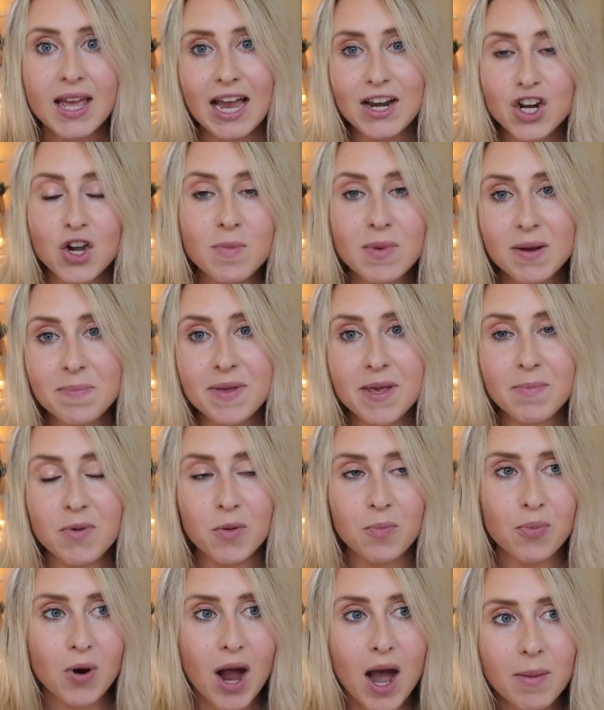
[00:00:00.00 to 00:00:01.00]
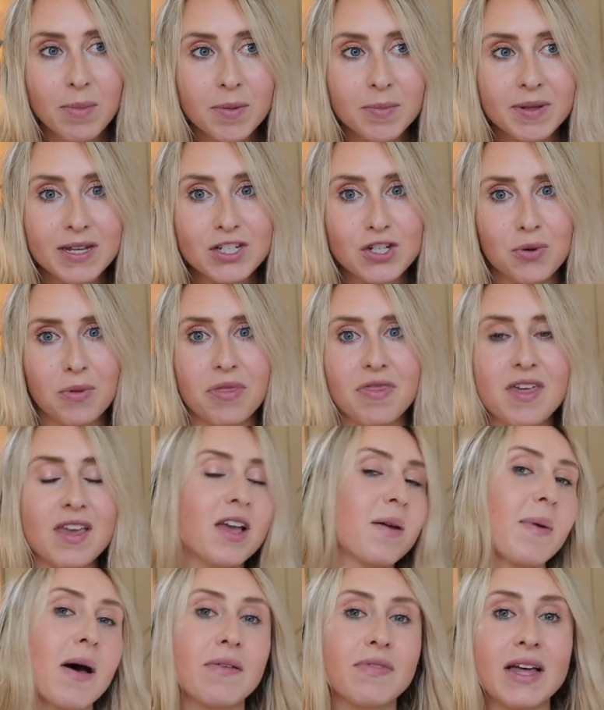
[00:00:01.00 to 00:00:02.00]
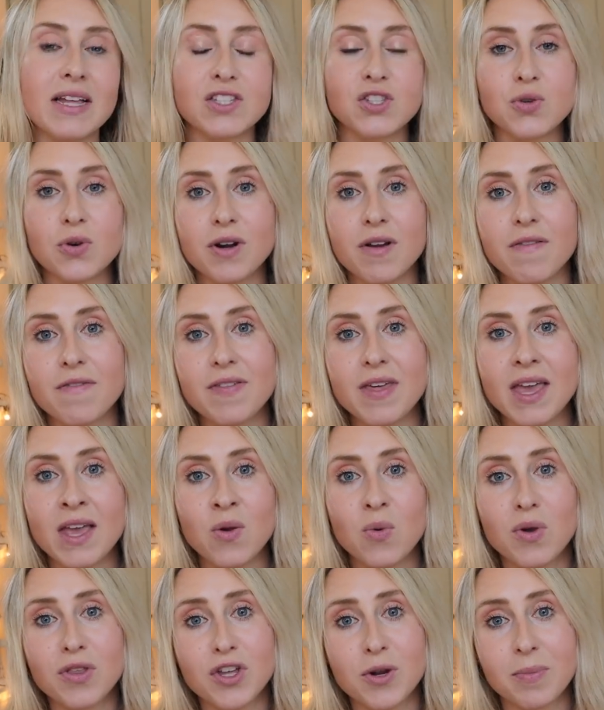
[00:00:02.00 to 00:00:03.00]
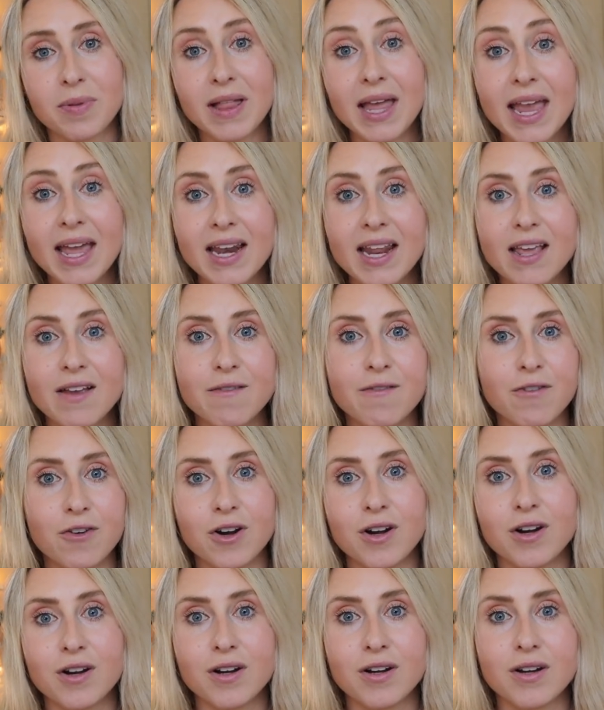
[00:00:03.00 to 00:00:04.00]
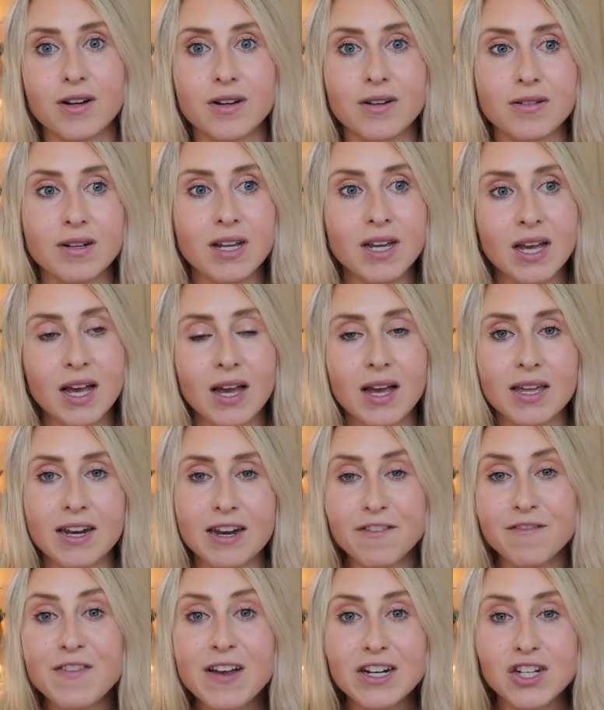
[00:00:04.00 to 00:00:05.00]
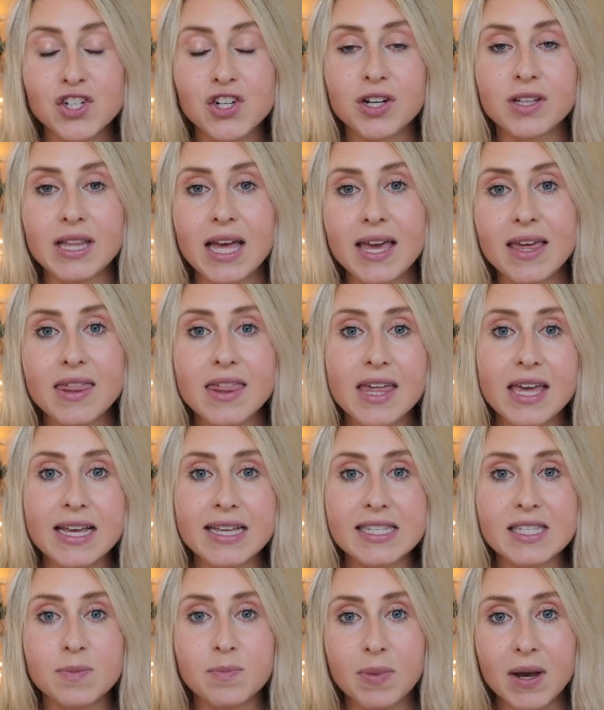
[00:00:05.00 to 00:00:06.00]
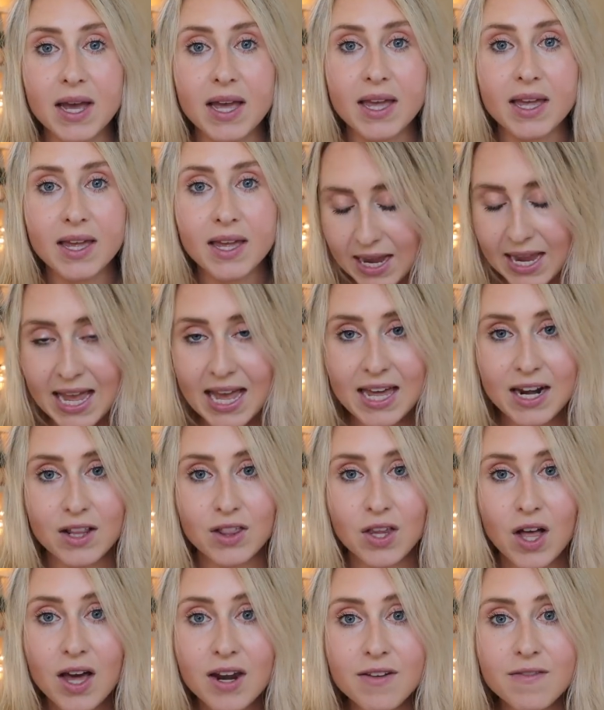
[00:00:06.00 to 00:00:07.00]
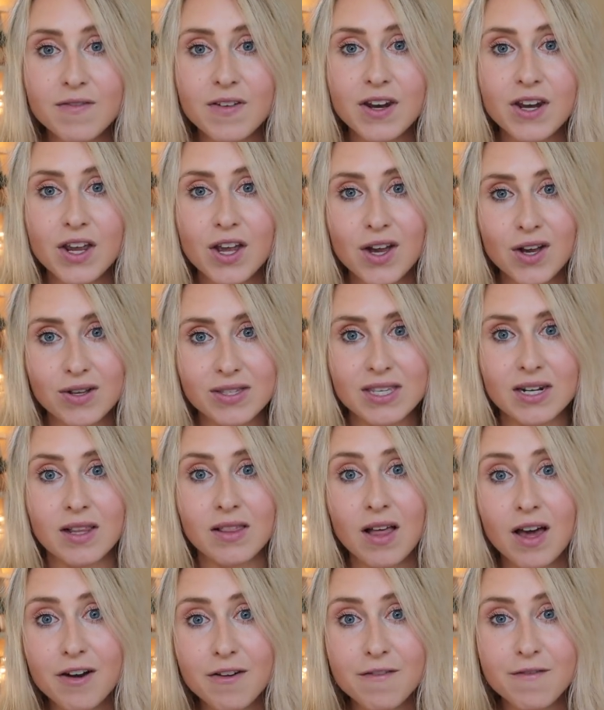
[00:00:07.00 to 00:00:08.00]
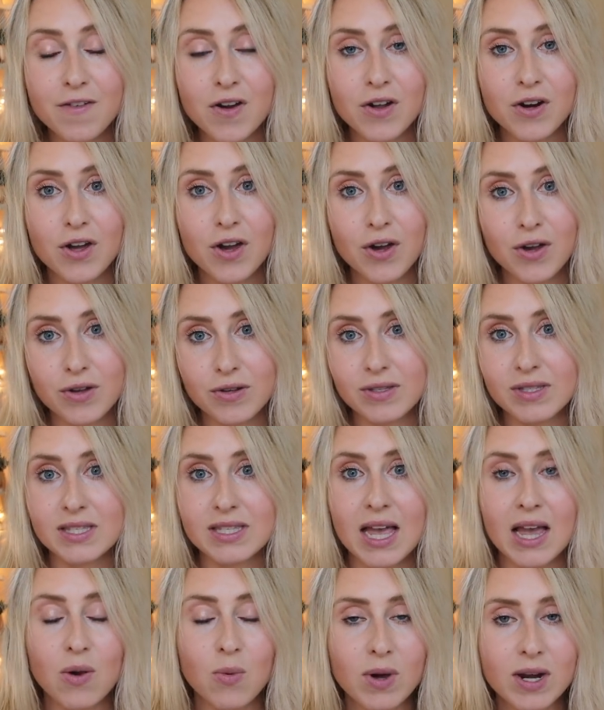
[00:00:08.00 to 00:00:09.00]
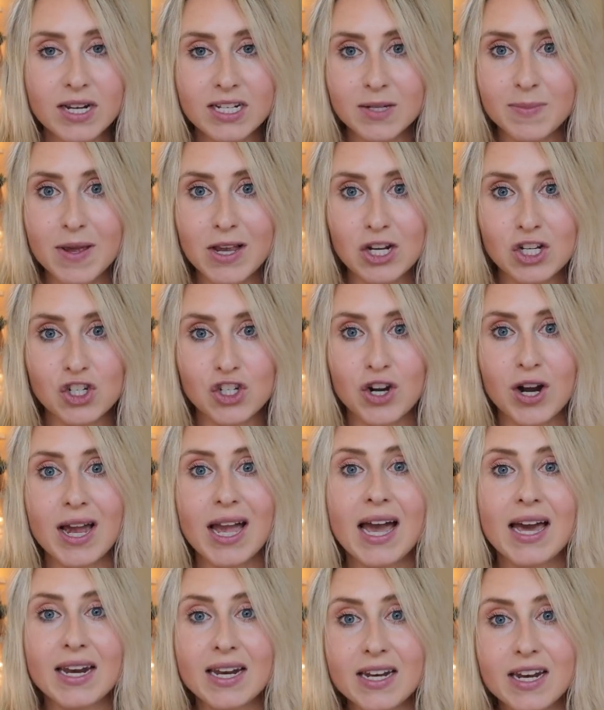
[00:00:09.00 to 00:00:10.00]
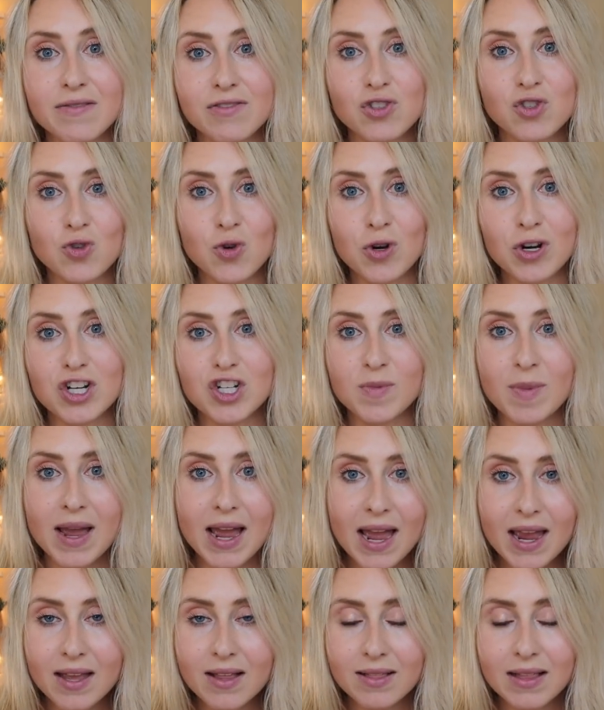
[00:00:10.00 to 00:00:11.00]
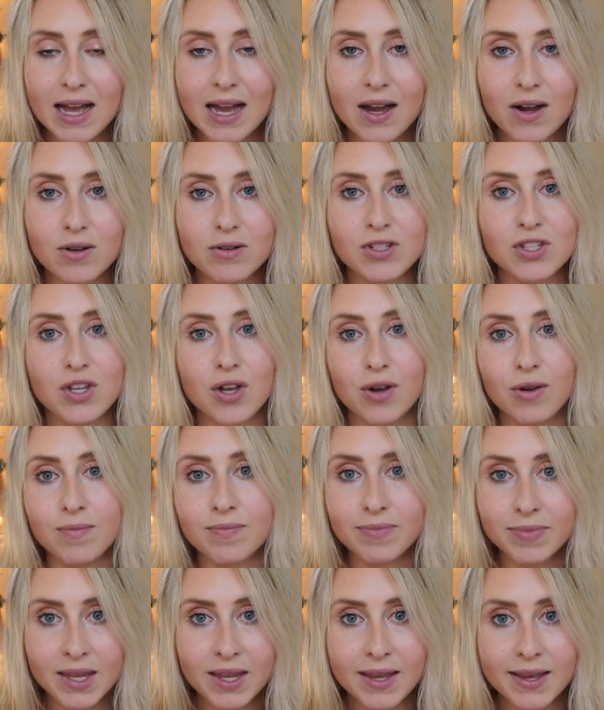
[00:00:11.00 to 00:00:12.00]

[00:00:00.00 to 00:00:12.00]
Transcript: I know many people probably don't think about that sort of thing when they're planning for an adventure like this, but I had a lot of videos and a lot of photos. I wanted to make sure I had enough storage in my iCloud, so